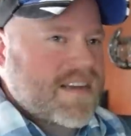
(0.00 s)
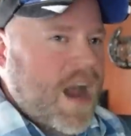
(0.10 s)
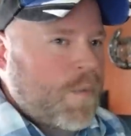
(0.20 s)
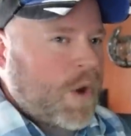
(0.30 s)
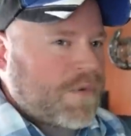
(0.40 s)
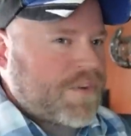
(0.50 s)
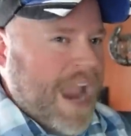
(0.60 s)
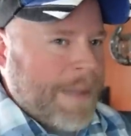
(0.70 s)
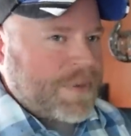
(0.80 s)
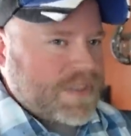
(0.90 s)
not work for
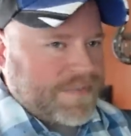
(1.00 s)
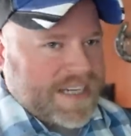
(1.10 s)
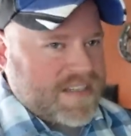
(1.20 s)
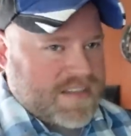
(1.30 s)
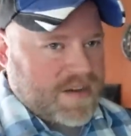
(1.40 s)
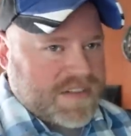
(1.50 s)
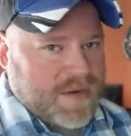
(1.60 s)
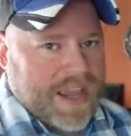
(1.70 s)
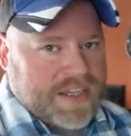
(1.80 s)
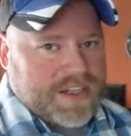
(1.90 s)
Apple devices, though,
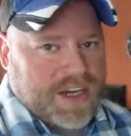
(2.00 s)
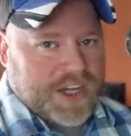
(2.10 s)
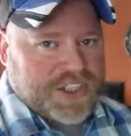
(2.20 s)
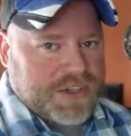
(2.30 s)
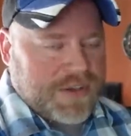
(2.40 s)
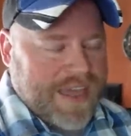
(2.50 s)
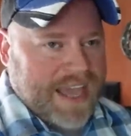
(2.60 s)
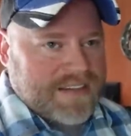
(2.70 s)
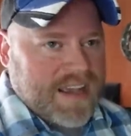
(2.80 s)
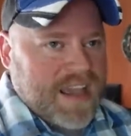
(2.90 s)
so I could not show you
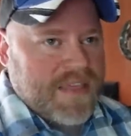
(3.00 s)
that.